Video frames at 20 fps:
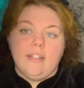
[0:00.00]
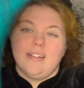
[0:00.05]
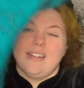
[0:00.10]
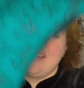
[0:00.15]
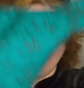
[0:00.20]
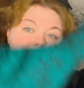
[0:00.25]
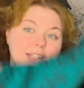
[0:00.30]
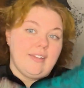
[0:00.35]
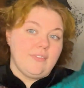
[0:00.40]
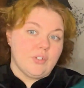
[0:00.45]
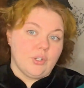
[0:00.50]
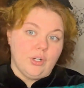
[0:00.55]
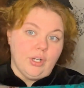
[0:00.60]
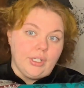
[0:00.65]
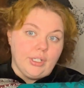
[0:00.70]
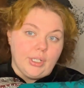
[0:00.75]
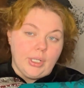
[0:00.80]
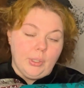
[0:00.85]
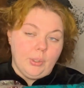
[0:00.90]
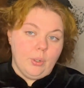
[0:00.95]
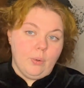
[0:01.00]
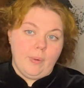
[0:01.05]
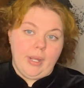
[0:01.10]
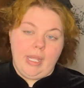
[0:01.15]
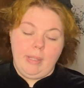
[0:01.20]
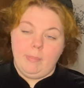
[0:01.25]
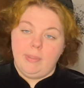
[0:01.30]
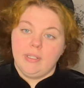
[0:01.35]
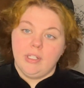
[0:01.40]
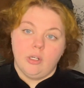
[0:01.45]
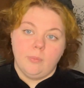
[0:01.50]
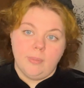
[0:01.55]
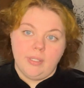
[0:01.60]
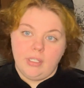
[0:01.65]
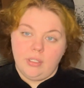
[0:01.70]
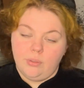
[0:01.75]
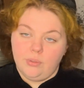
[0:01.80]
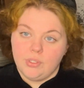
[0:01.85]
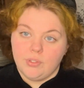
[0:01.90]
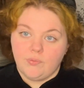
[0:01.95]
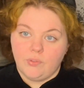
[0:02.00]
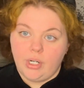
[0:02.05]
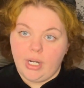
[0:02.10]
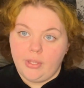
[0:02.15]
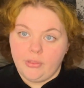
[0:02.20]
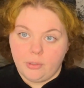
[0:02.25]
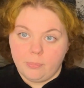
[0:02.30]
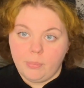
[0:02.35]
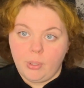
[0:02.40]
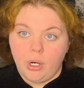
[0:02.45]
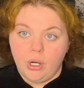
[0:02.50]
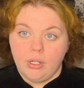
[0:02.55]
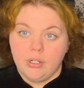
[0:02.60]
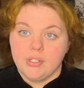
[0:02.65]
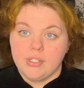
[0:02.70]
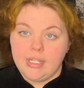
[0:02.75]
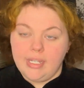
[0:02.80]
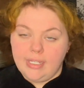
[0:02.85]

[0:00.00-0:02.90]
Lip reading: The sleeves are going to go away, but they'll be used for other parts